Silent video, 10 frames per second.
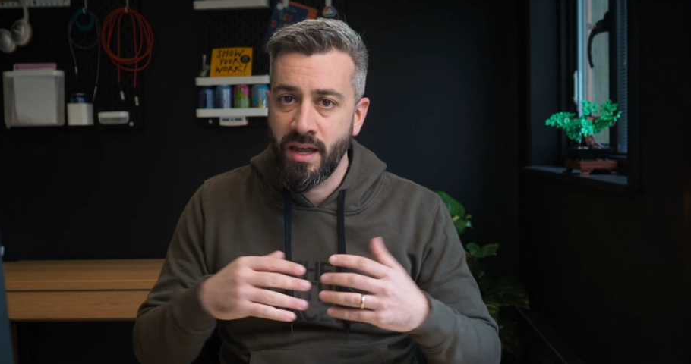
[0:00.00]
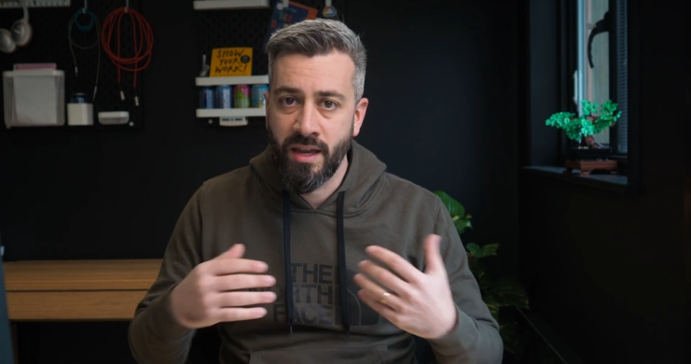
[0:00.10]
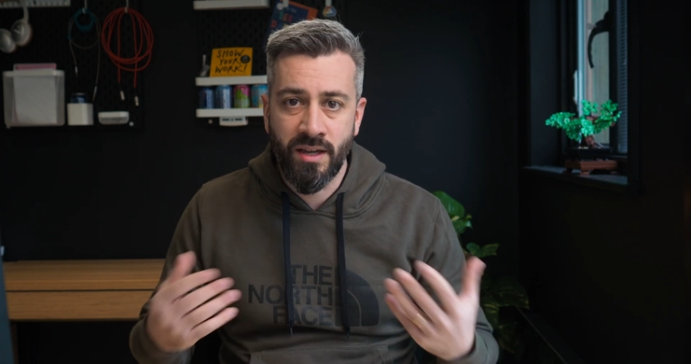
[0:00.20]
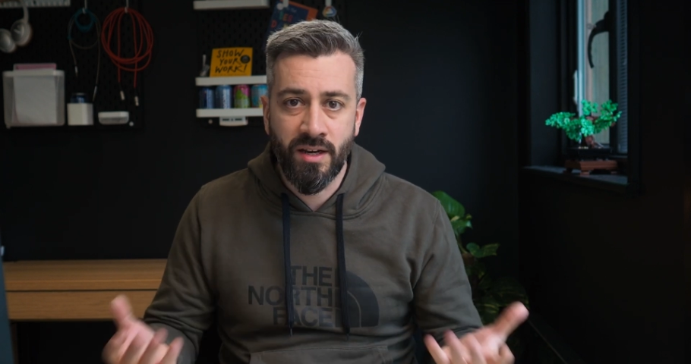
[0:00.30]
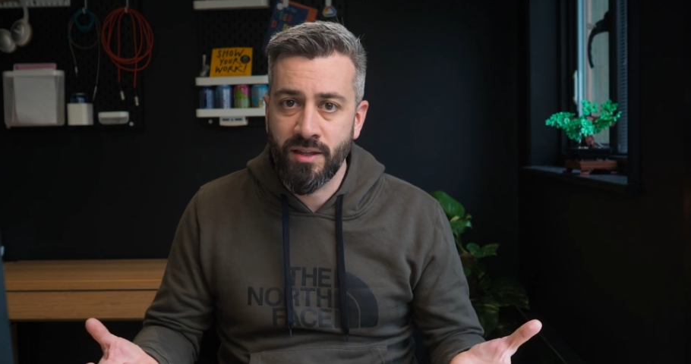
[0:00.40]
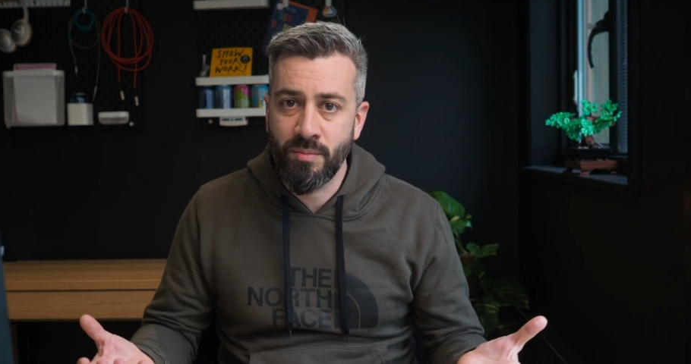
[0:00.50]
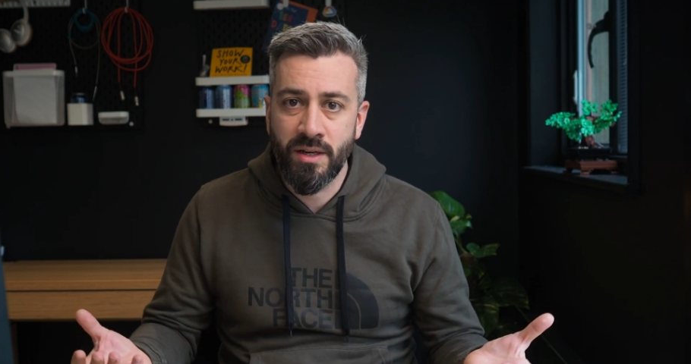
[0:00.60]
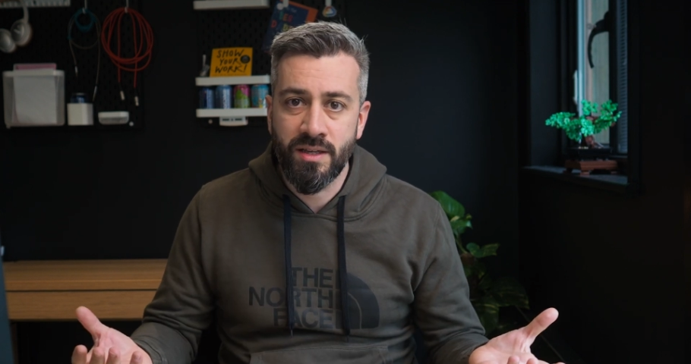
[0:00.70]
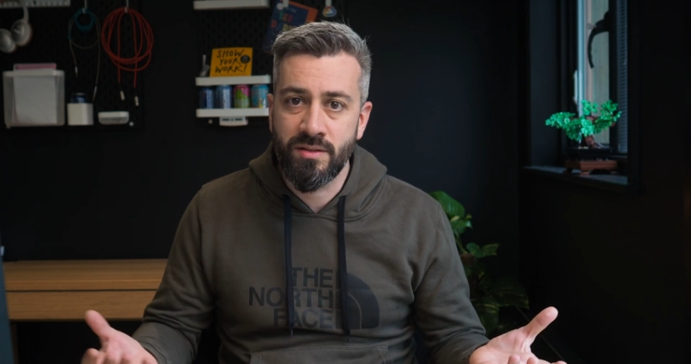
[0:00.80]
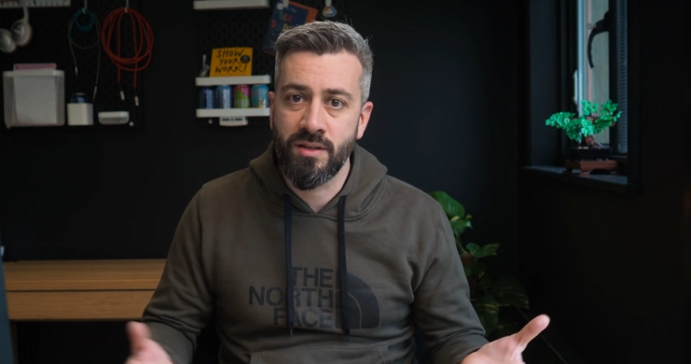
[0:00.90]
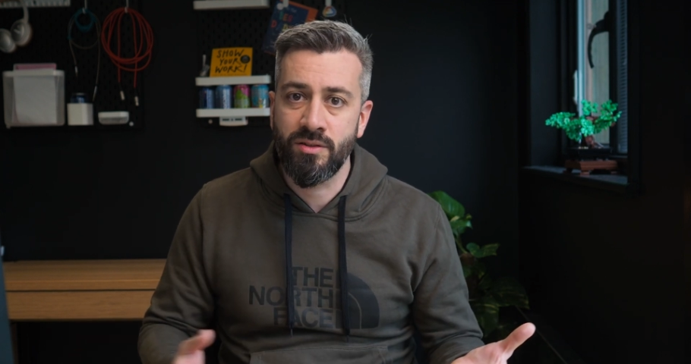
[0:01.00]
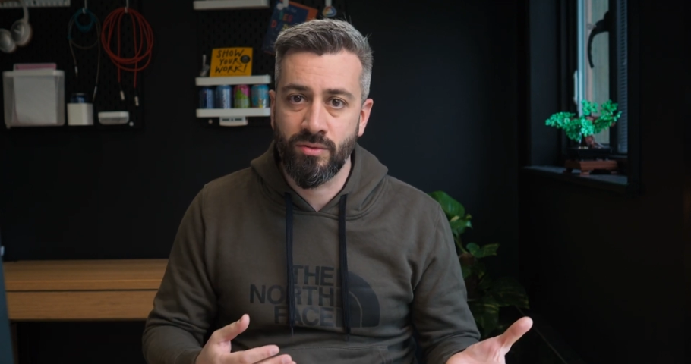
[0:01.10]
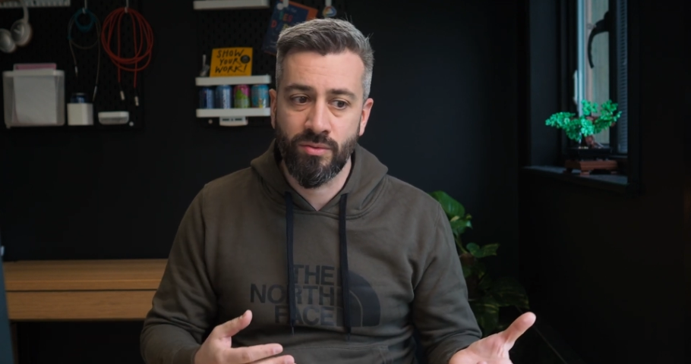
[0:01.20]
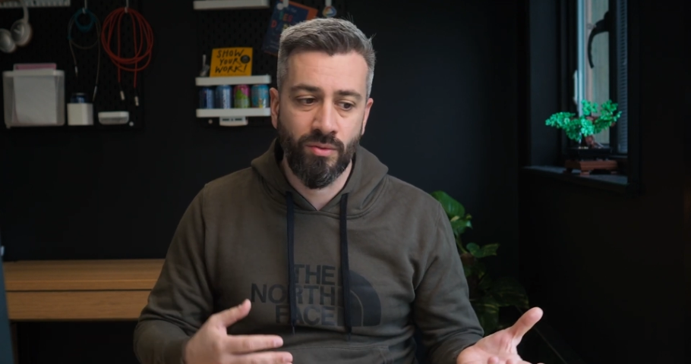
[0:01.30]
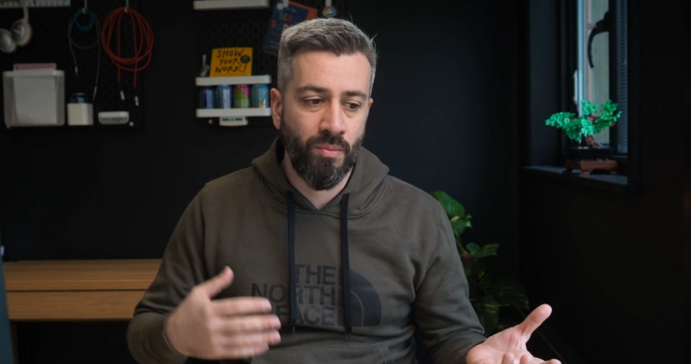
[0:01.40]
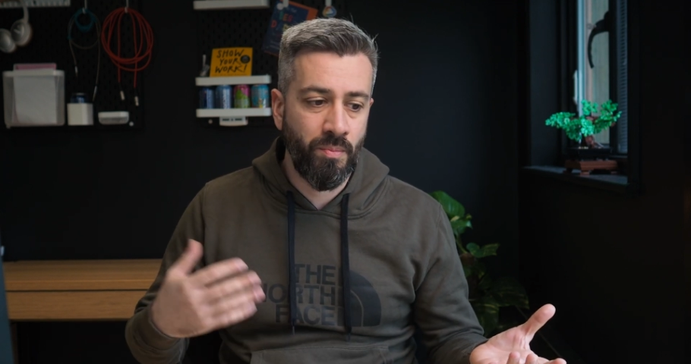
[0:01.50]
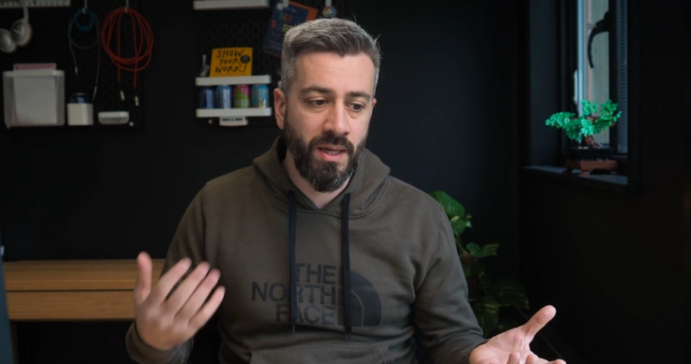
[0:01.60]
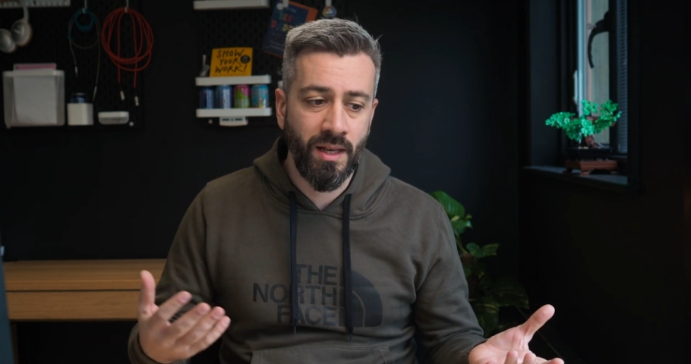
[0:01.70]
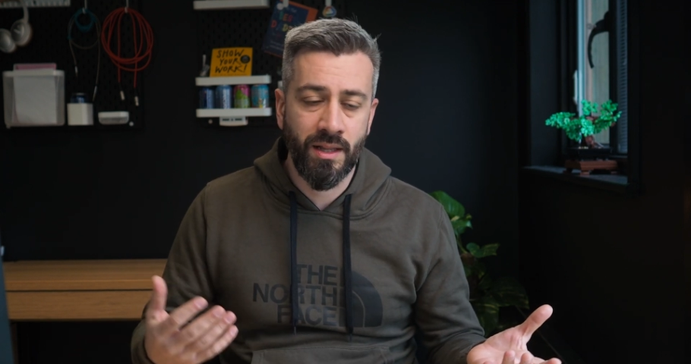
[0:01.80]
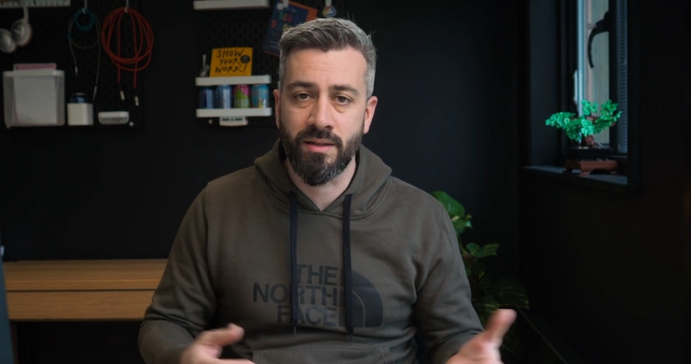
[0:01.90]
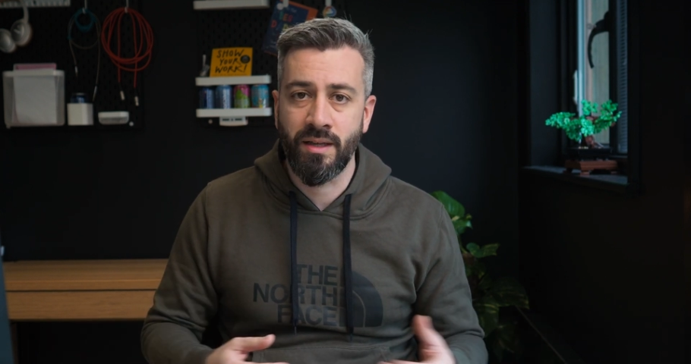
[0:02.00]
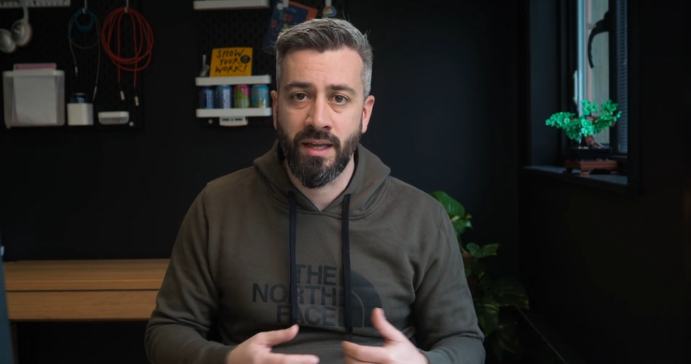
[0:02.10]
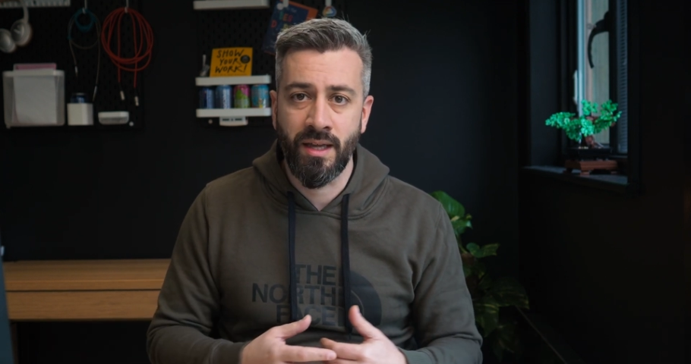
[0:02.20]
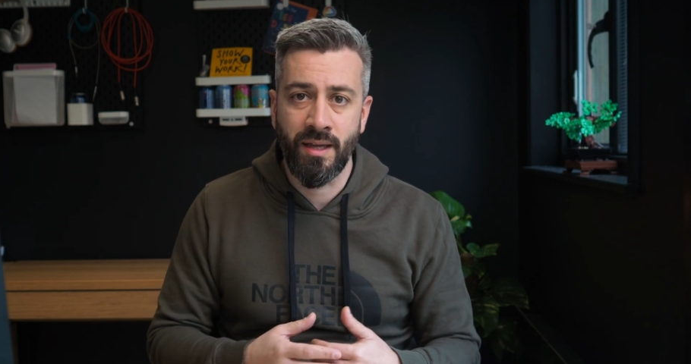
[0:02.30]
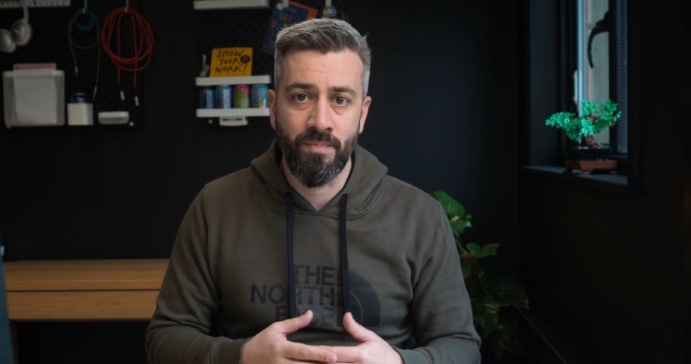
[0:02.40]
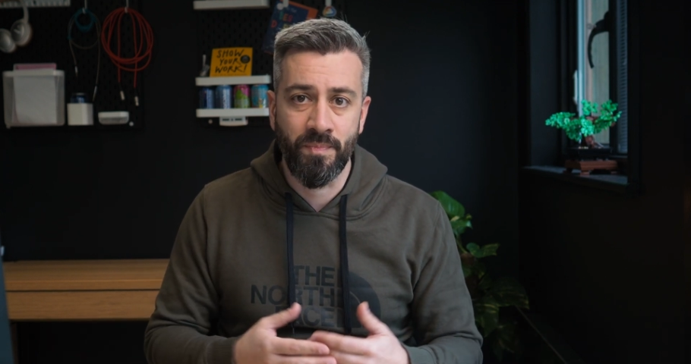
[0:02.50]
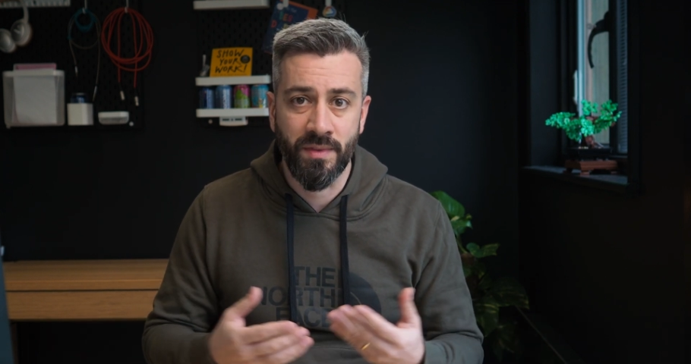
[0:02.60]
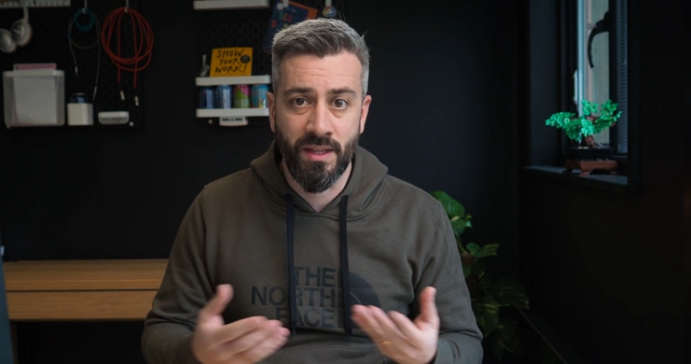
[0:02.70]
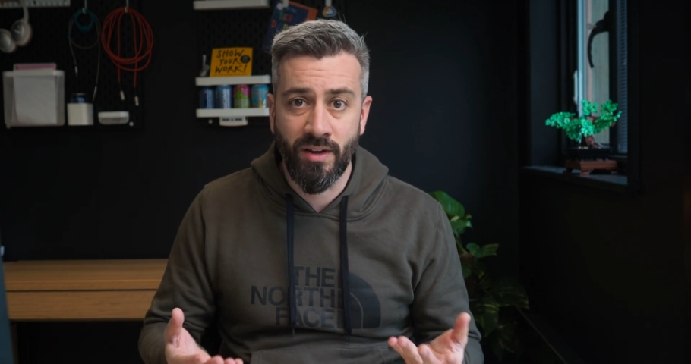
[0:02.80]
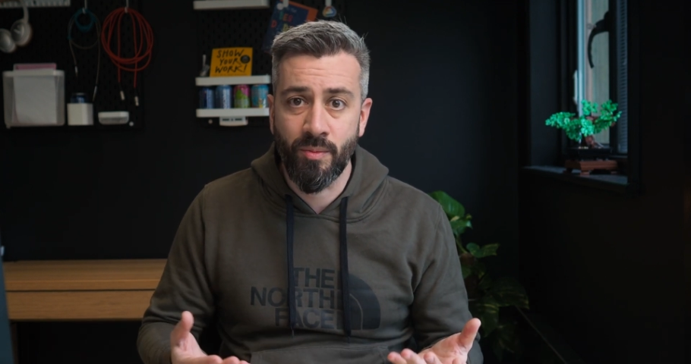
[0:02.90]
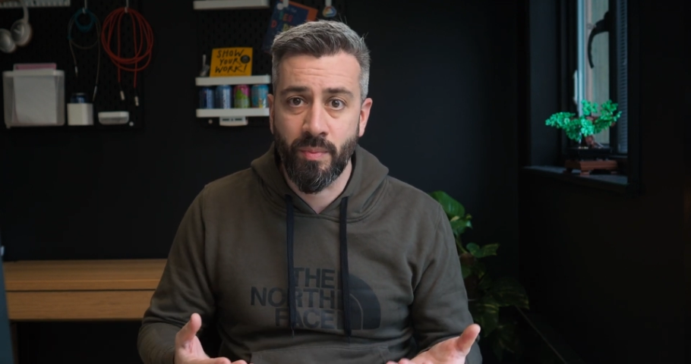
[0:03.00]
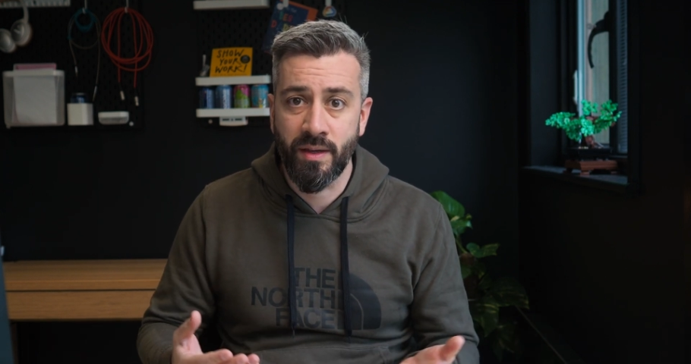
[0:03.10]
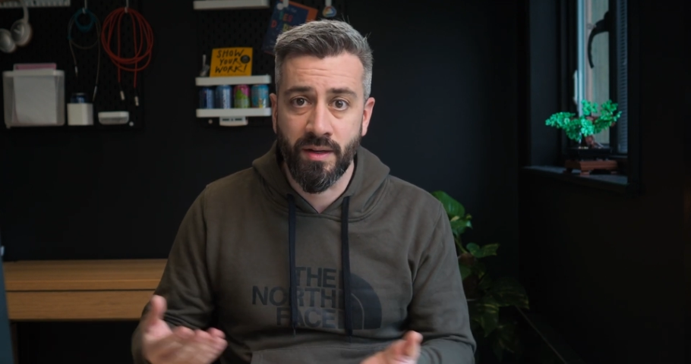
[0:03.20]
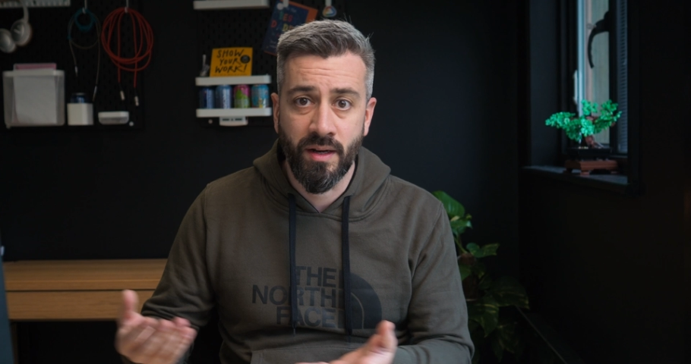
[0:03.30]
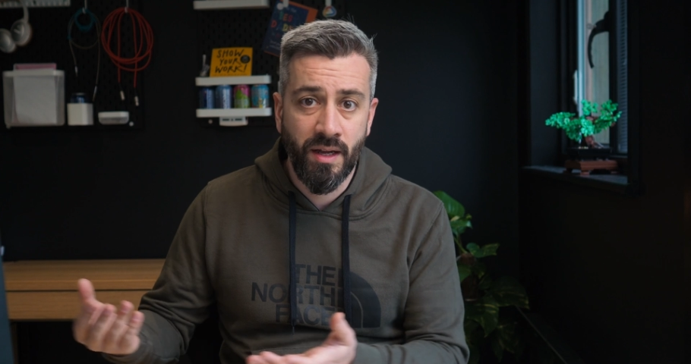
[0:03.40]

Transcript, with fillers: incredibly easy to build a developer